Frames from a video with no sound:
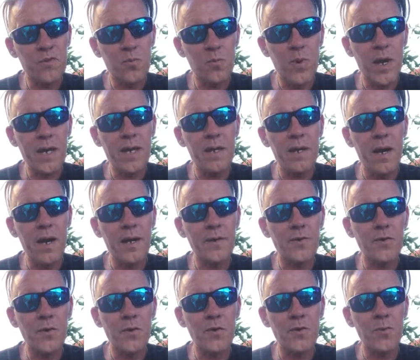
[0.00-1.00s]
recognize
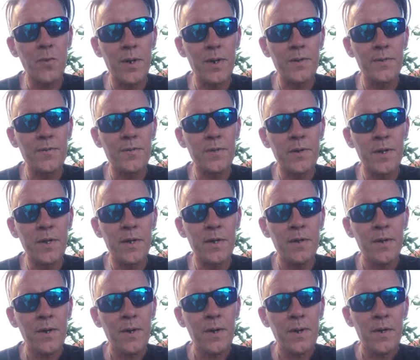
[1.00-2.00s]
those ones that are
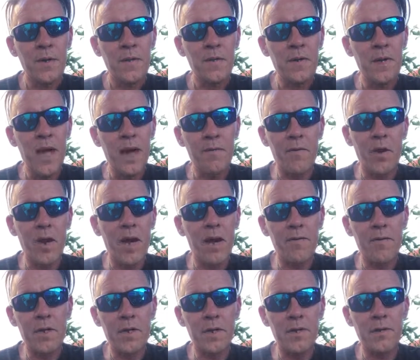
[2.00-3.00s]
never
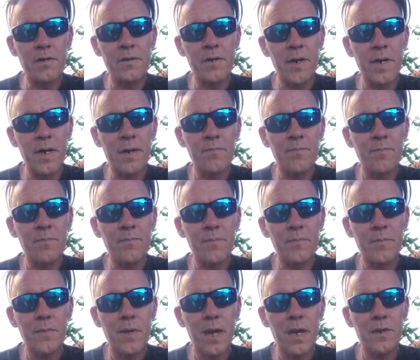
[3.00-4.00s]
having a good time
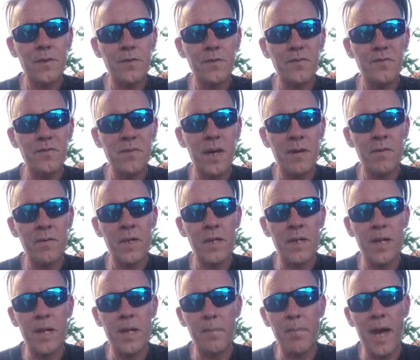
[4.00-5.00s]
and just never going
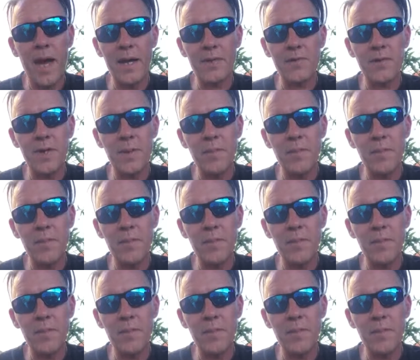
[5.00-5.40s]
to get past it.